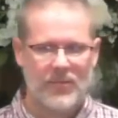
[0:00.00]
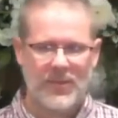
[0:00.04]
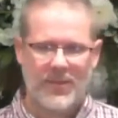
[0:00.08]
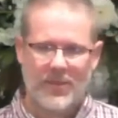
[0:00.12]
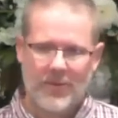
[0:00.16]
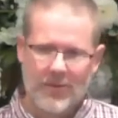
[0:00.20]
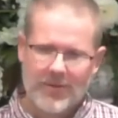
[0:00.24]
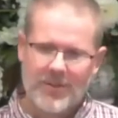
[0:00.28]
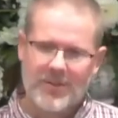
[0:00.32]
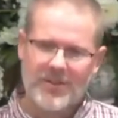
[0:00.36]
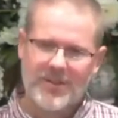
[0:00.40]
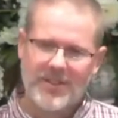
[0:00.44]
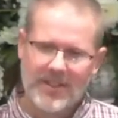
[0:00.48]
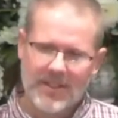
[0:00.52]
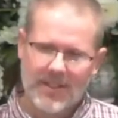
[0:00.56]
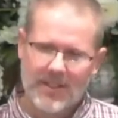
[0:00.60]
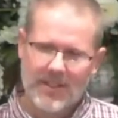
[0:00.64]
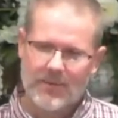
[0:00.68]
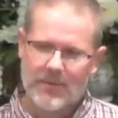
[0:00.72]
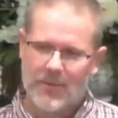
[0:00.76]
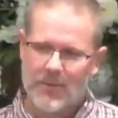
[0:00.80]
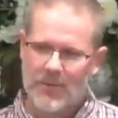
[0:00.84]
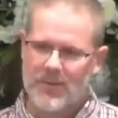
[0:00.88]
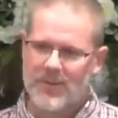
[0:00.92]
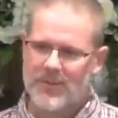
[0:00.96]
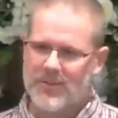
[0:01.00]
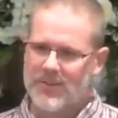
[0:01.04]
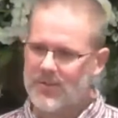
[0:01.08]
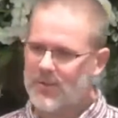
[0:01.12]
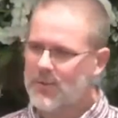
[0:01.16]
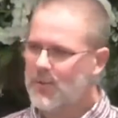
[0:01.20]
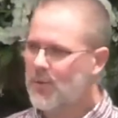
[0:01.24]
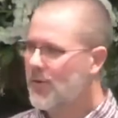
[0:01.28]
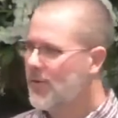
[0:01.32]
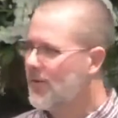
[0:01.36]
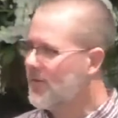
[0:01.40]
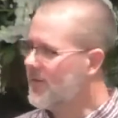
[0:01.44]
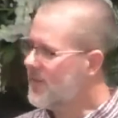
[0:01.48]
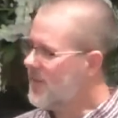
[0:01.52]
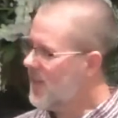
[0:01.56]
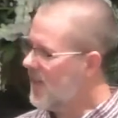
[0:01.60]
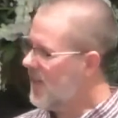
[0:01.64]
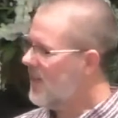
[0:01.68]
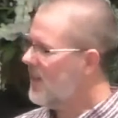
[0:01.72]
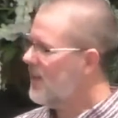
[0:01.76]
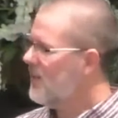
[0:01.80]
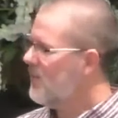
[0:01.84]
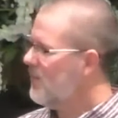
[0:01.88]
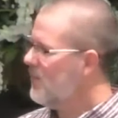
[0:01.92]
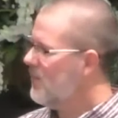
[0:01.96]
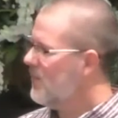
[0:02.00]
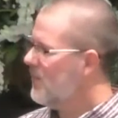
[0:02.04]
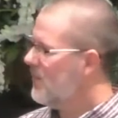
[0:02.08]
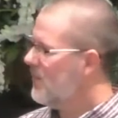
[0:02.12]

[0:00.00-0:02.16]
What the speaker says: Don't you think that's what we should do all the time?